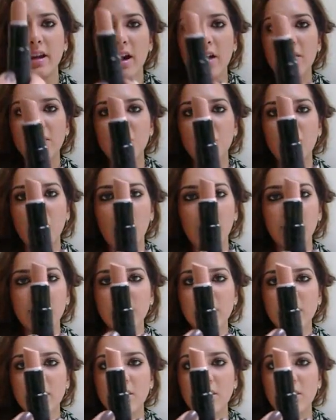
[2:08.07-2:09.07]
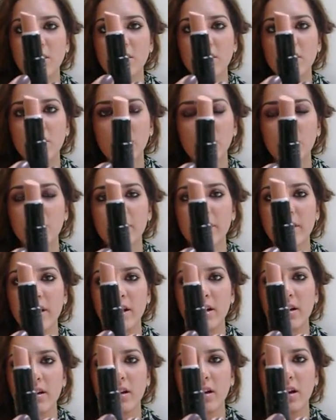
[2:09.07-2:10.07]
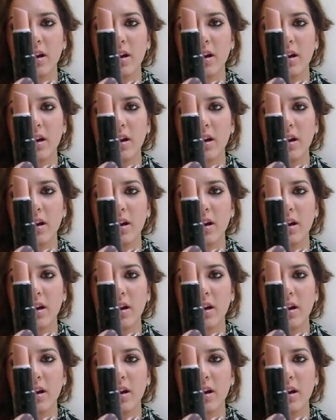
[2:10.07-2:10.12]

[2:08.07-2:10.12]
I have tried to use it